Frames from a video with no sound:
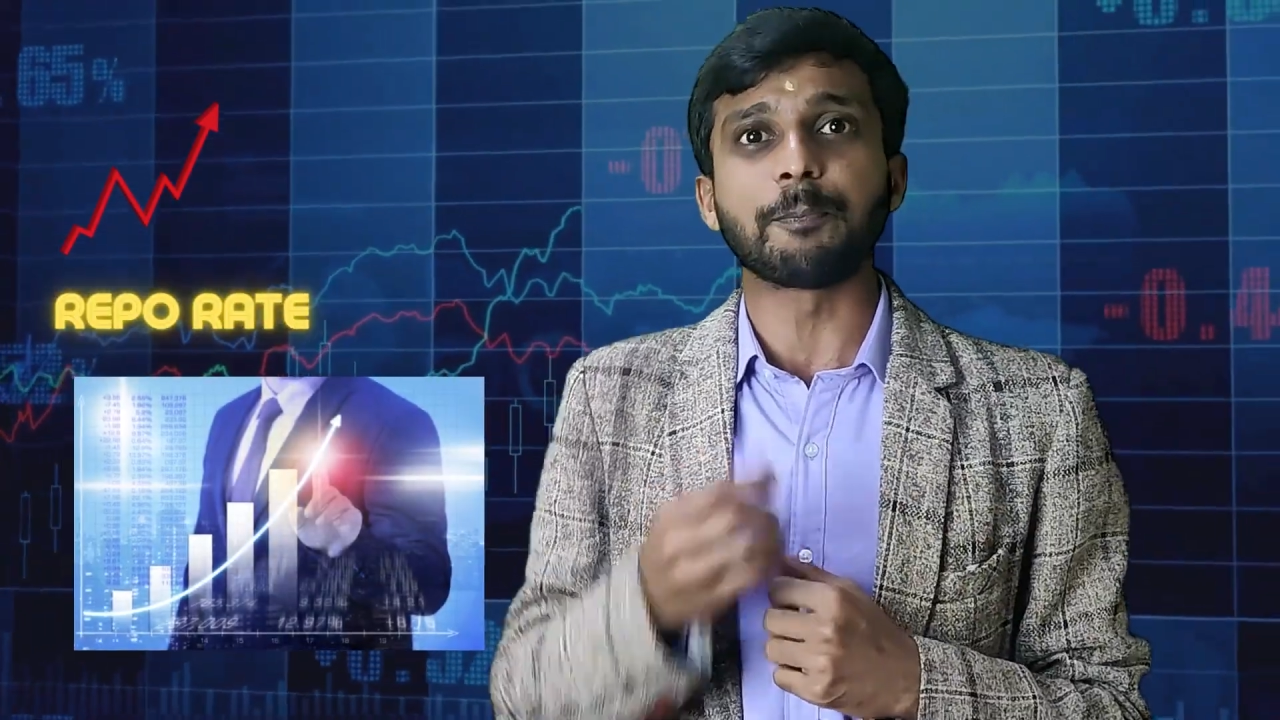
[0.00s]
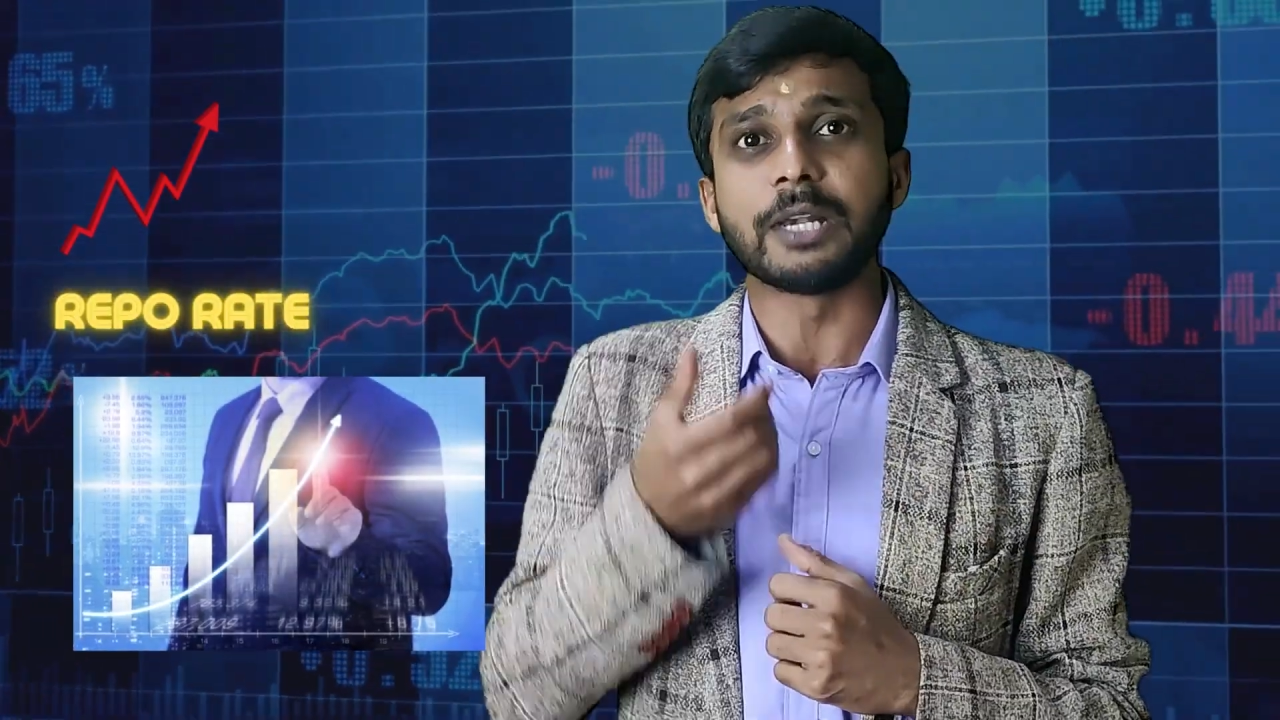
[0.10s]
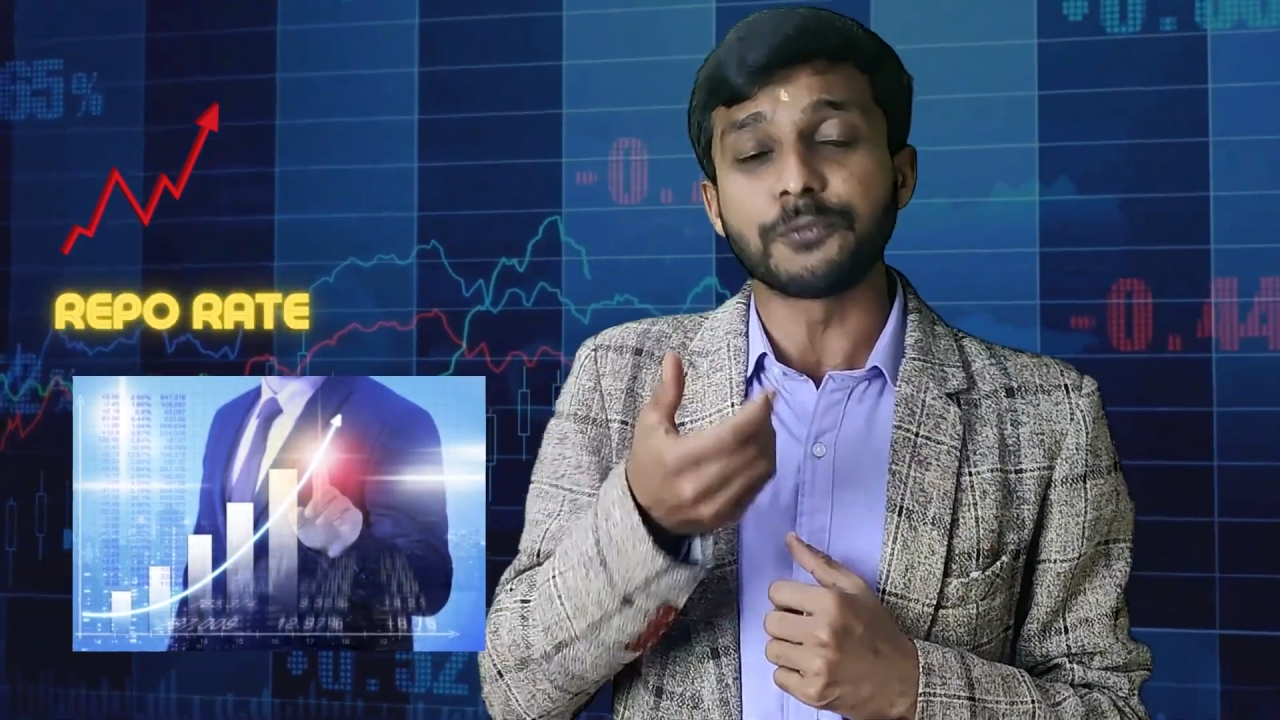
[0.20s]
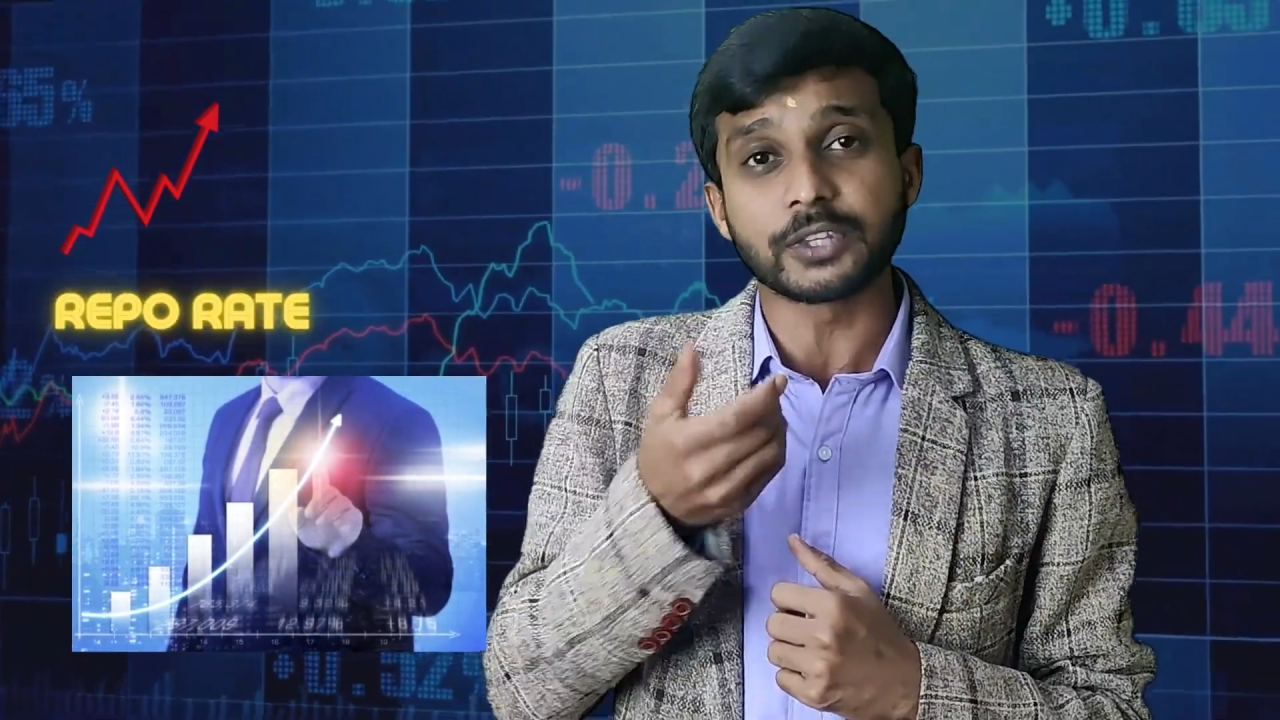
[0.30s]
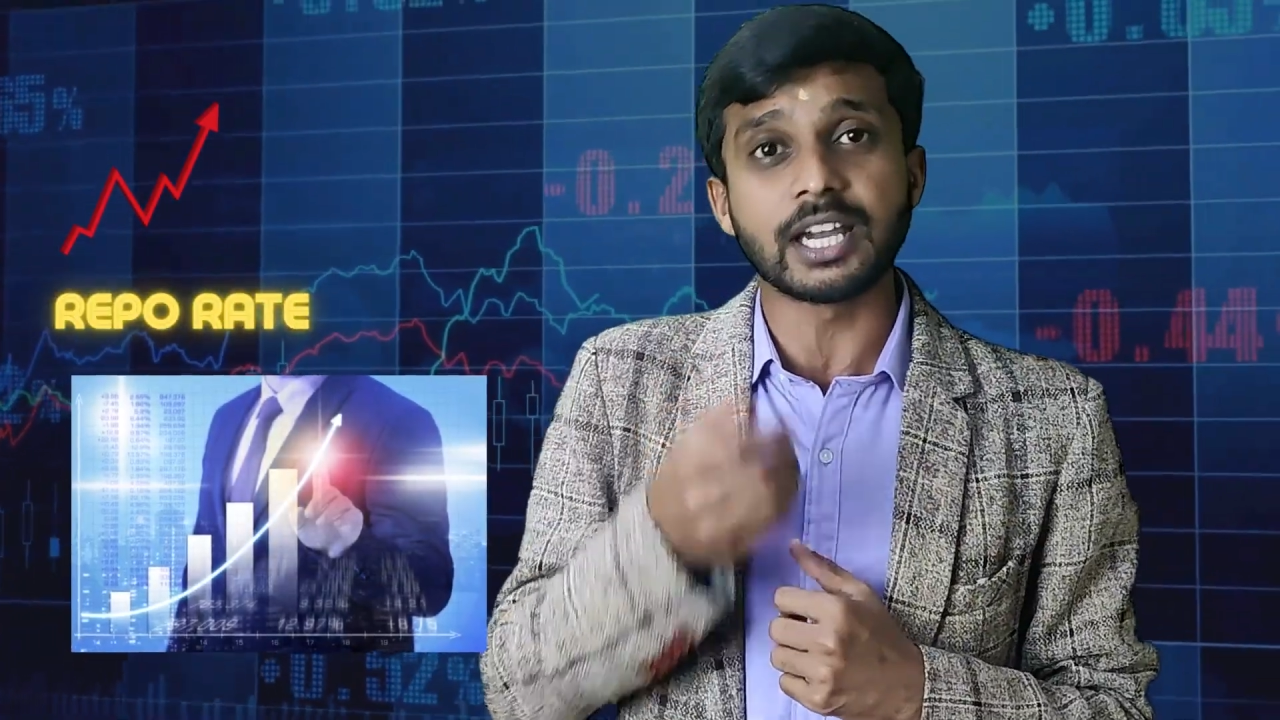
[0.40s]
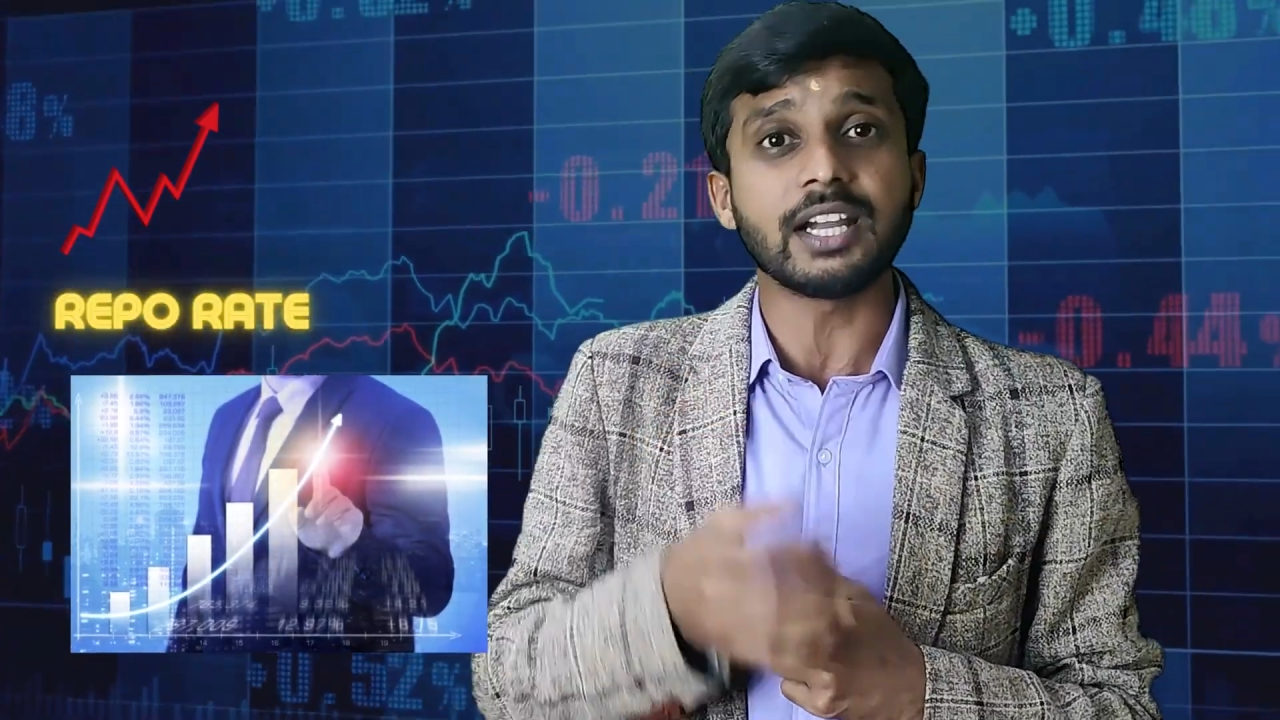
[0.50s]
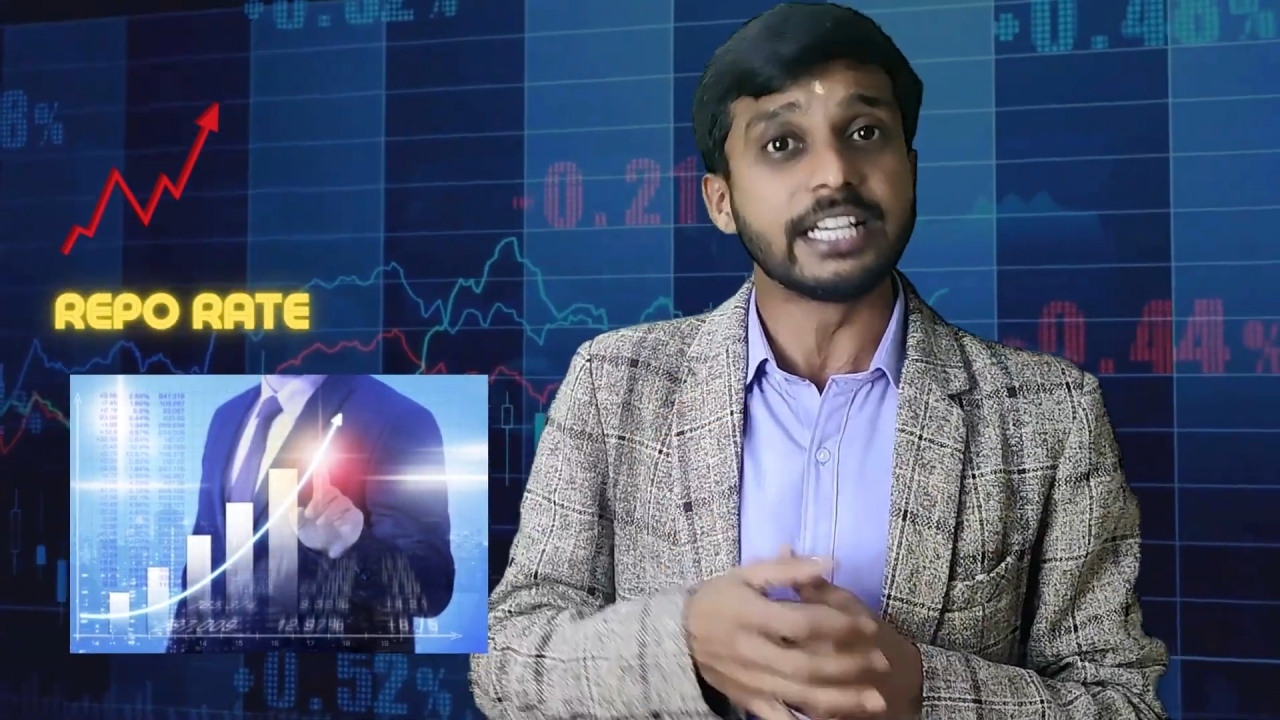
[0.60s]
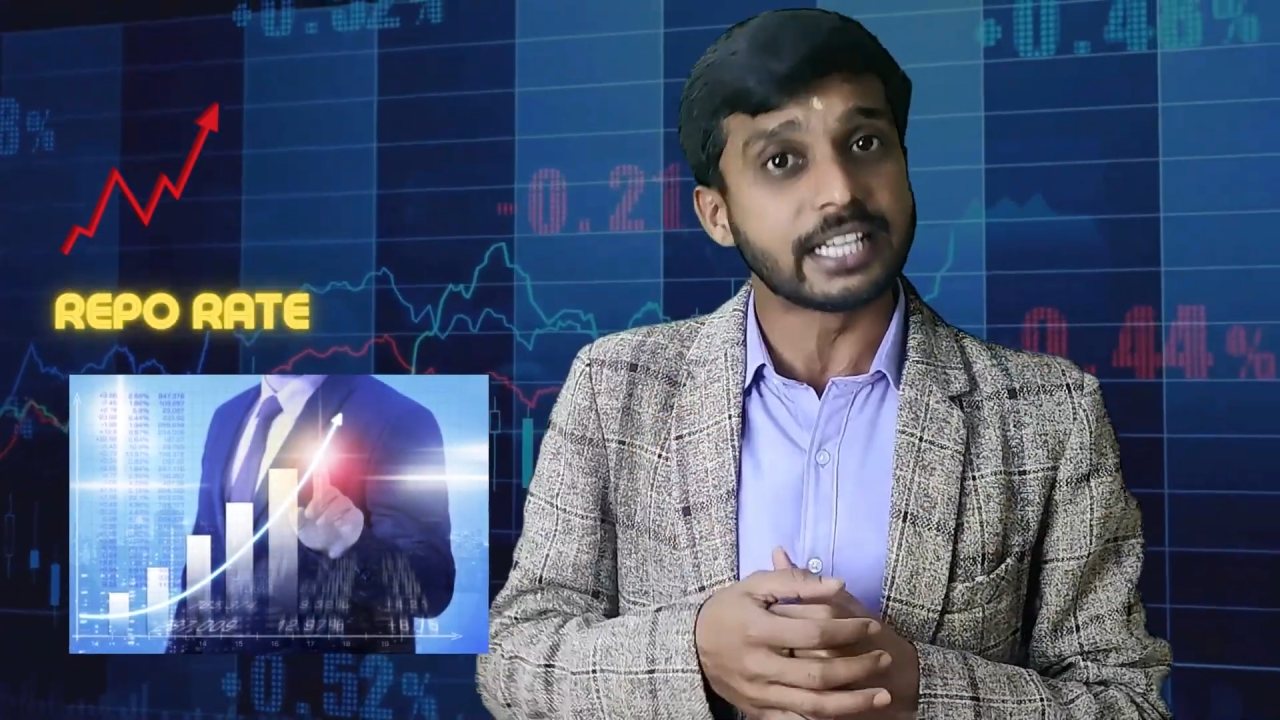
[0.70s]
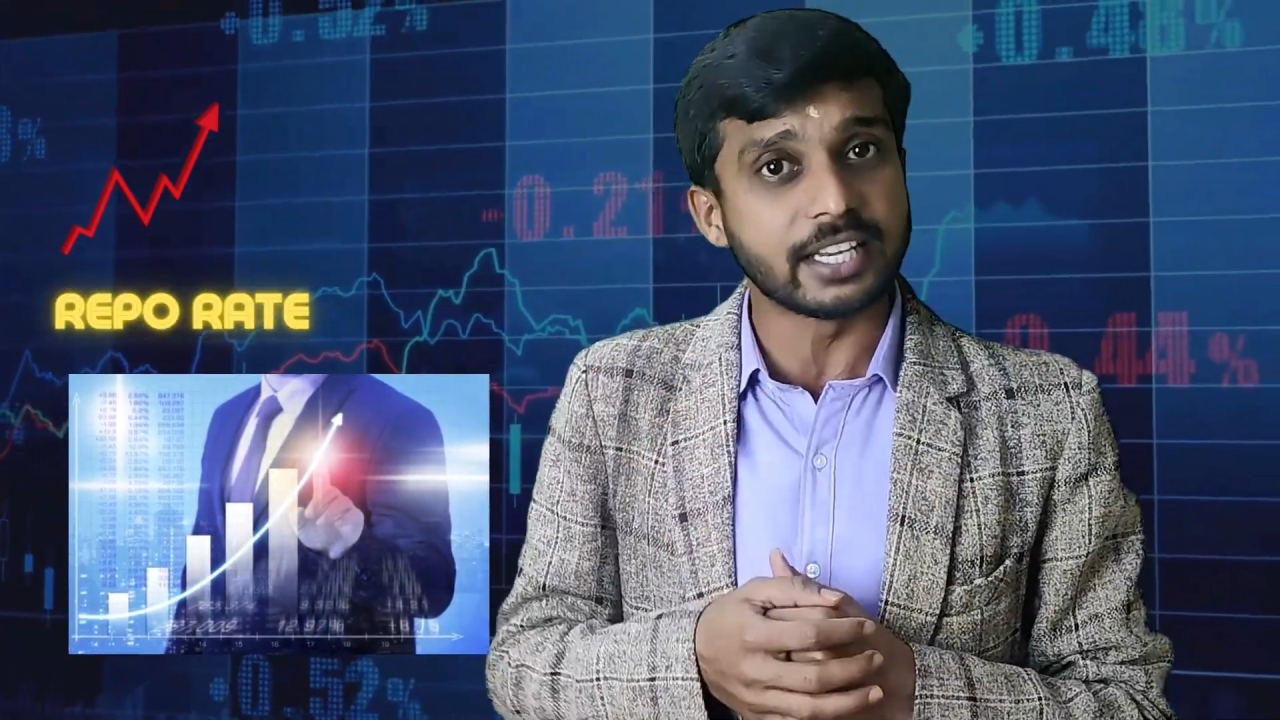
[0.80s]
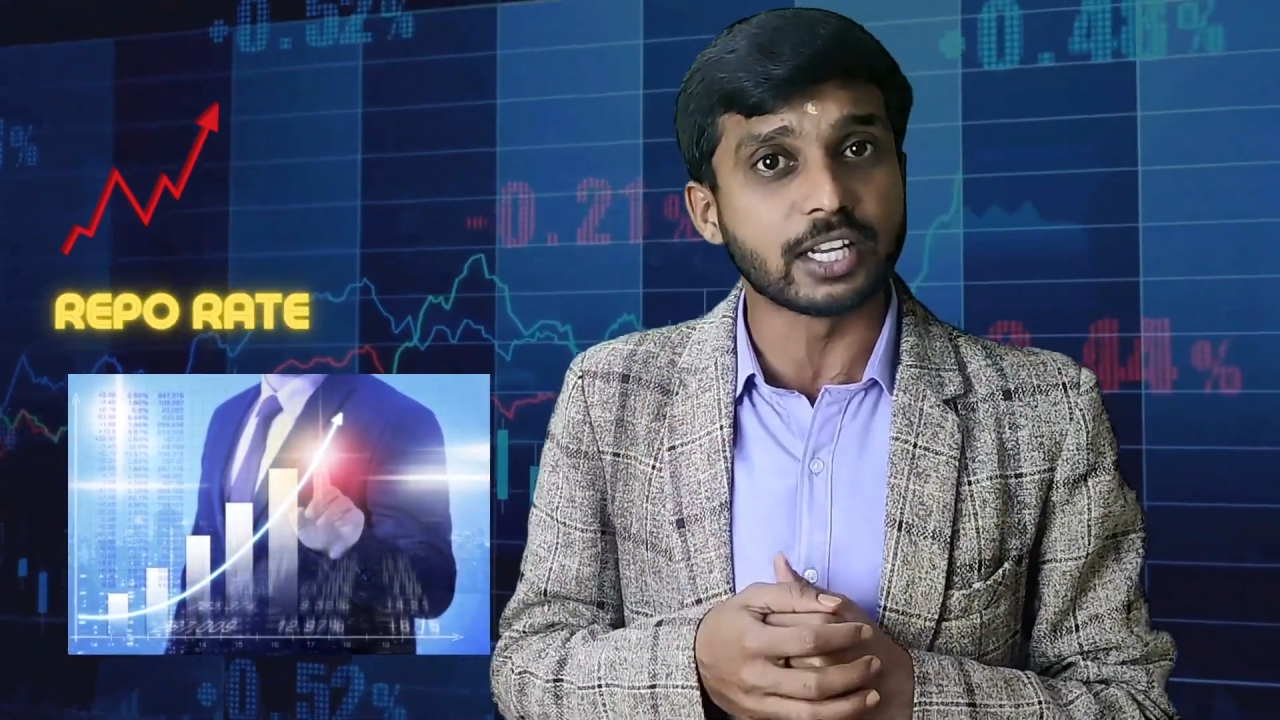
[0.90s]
uplift the